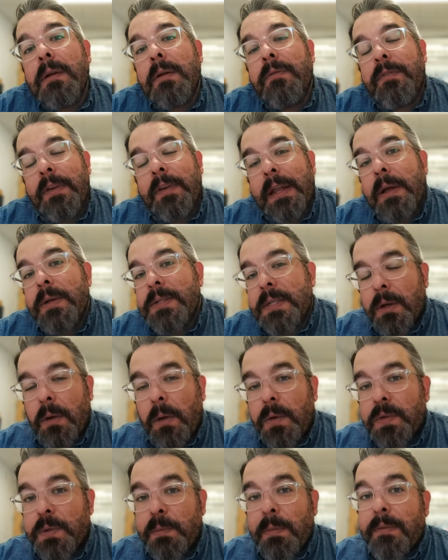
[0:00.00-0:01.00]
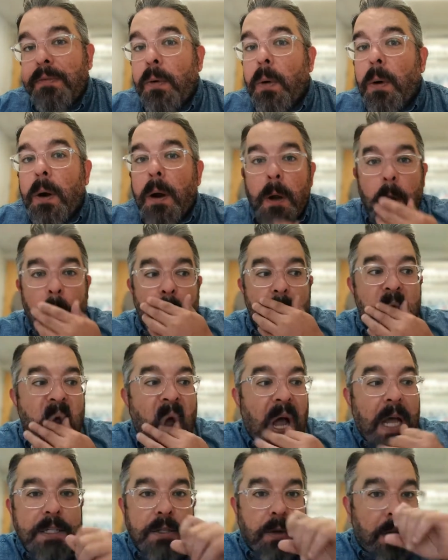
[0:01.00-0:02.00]
videos on culture before,
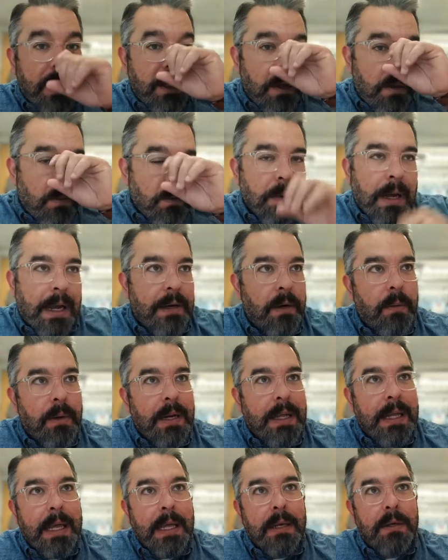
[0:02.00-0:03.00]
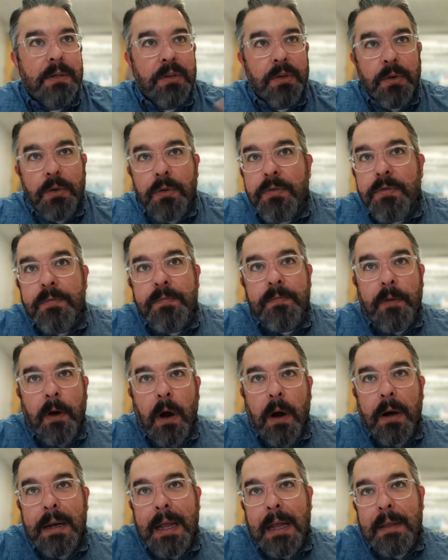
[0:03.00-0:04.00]
so I don't want to get too
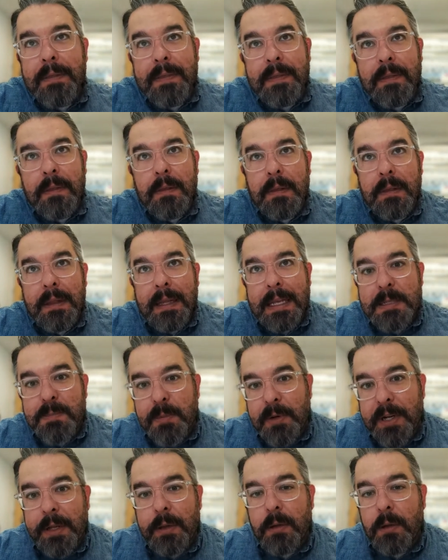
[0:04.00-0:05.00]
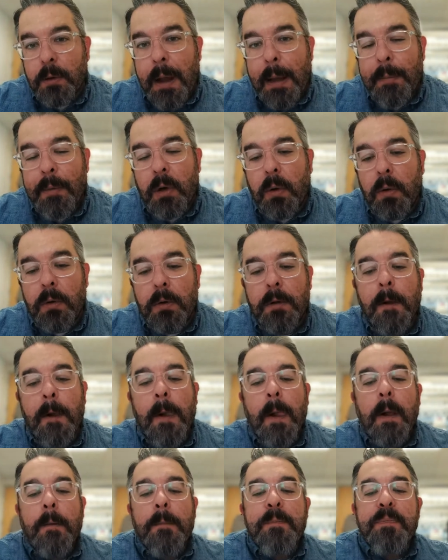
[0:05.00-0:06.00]
far down this particular rabbit hole.
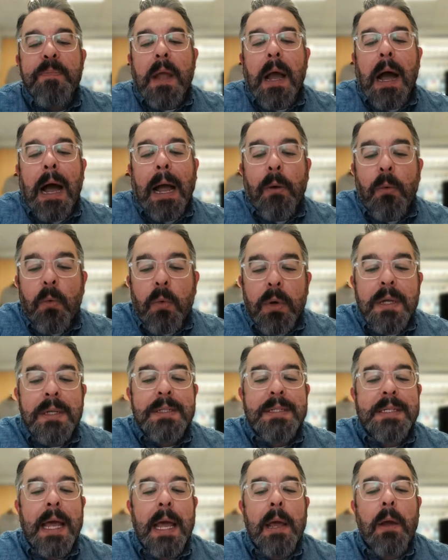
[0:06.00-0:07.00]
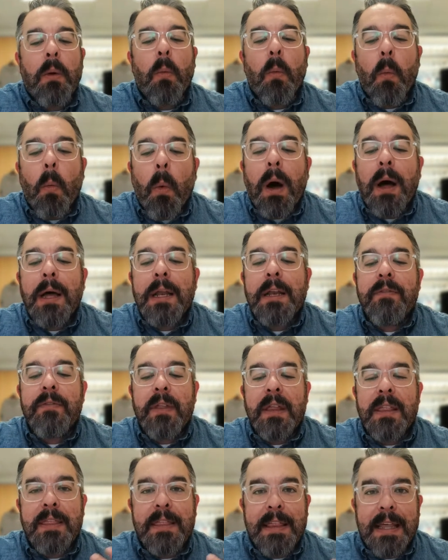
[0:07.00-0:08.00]
I will say one of
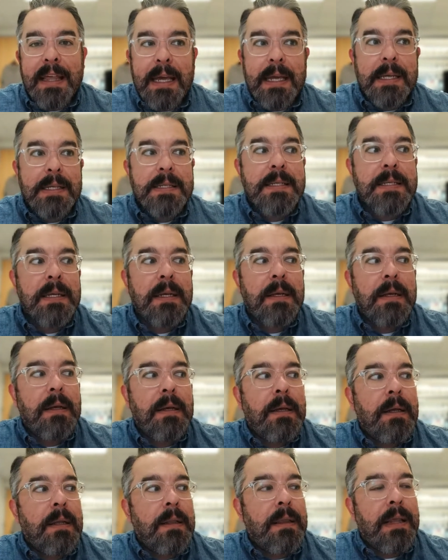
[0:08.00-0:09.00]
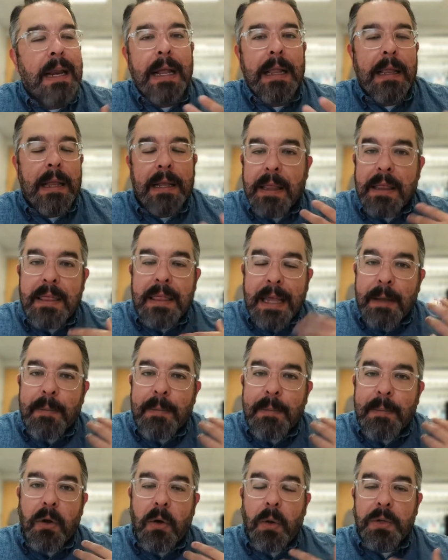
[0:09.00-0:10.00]
the things that I like to think
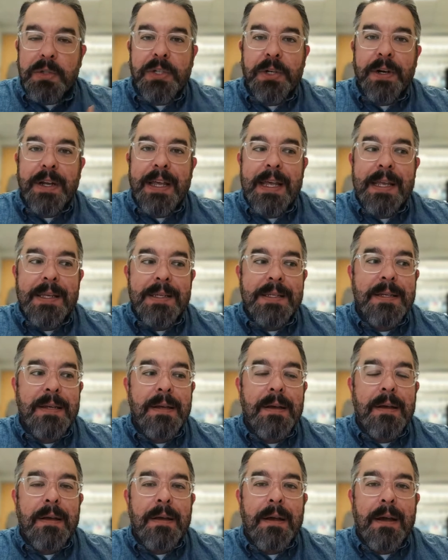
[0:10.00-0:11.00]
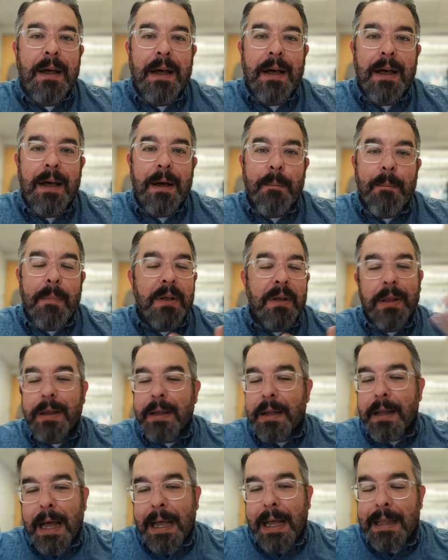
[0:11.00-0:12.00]
about culture is,
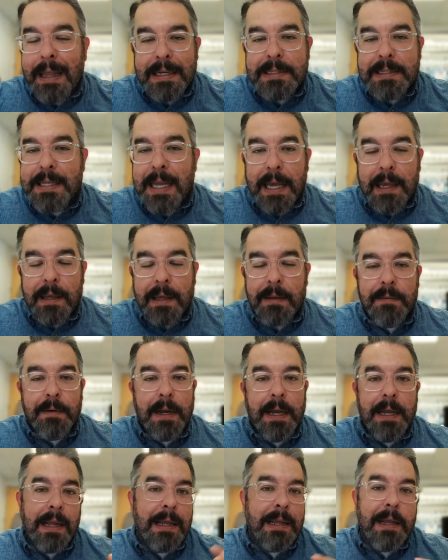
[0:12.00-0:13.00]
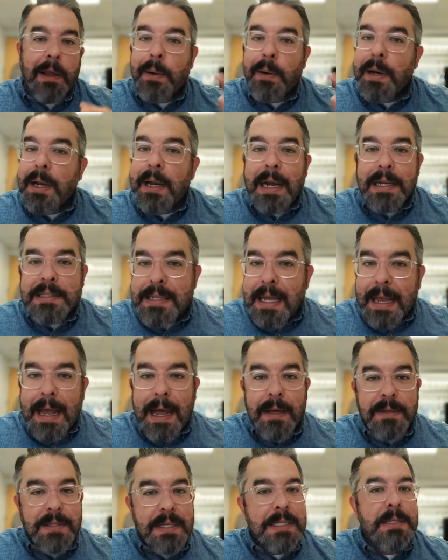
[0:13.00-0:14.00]
look, I like steak, right? I like going to nice
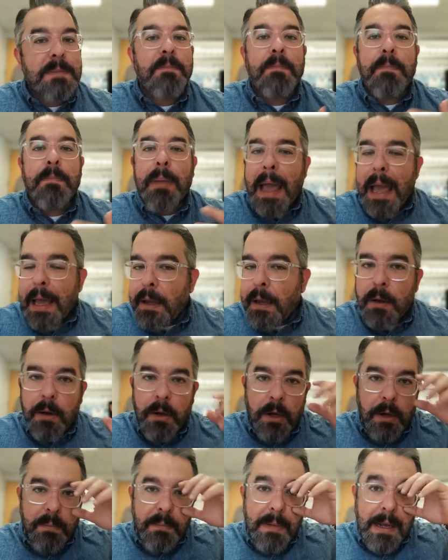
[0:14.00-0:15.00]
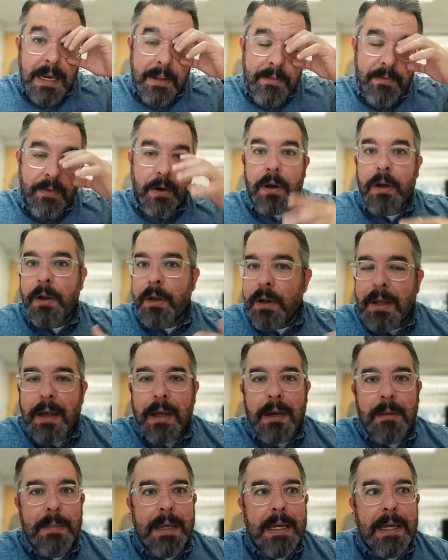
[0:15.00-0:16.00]
steakhouses, paying good money for a good
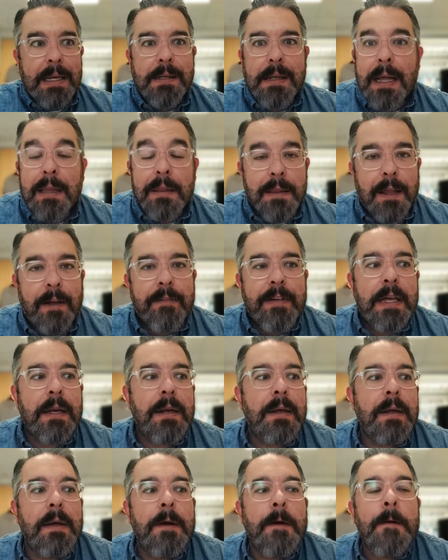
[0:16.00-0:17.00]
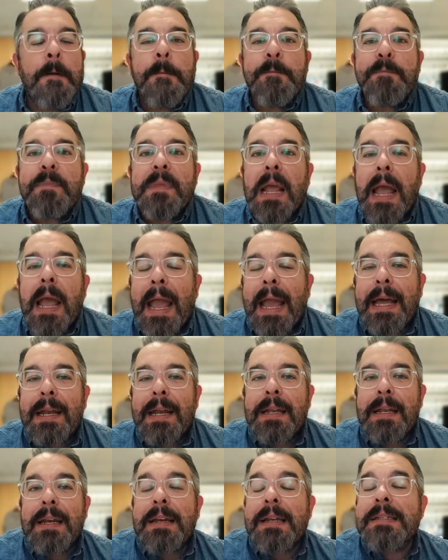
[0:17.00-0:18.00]
cut of meat. I love it.
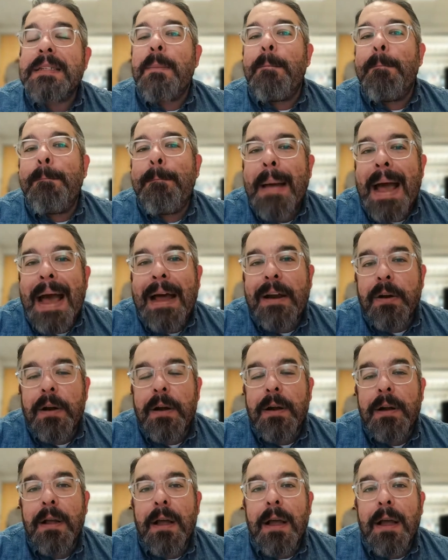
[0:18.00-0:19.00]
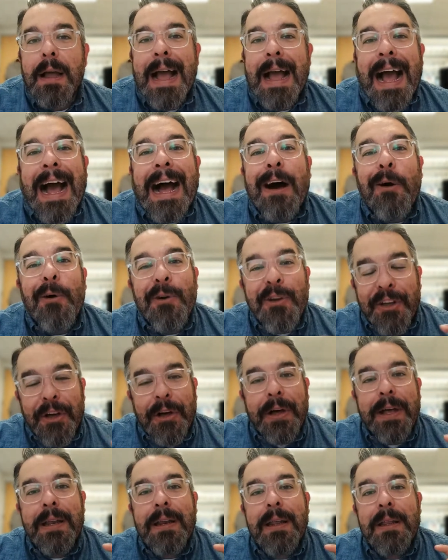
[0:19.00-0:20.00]
And it doesn't matter how
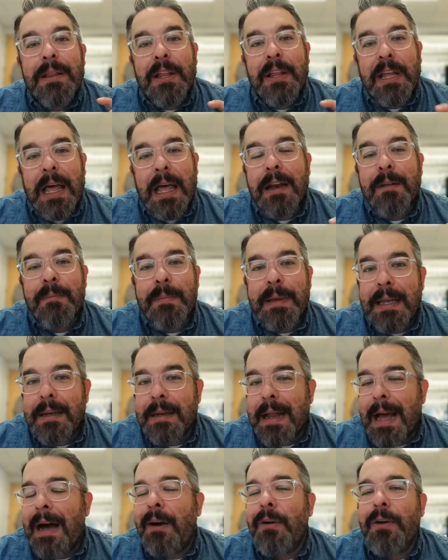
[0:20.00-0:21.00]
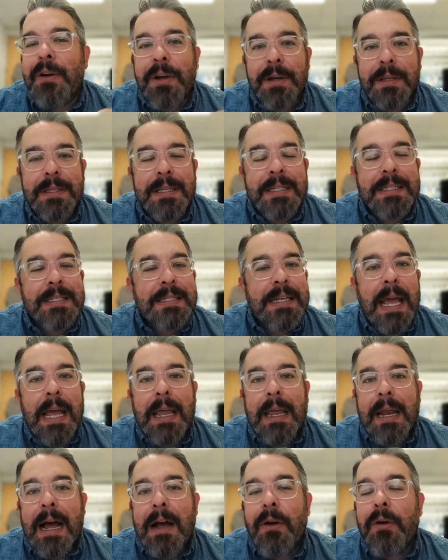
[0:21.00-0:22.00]
good the cut of meat, how good the steak,
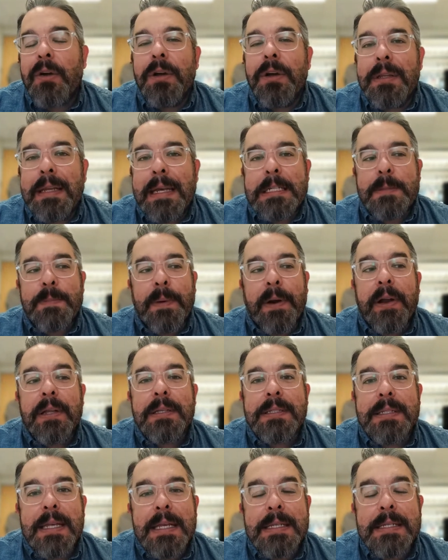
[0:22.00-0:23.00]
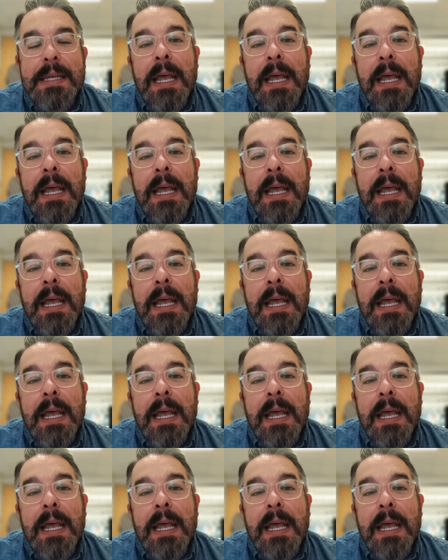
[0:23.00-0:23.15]
and how good the experience is.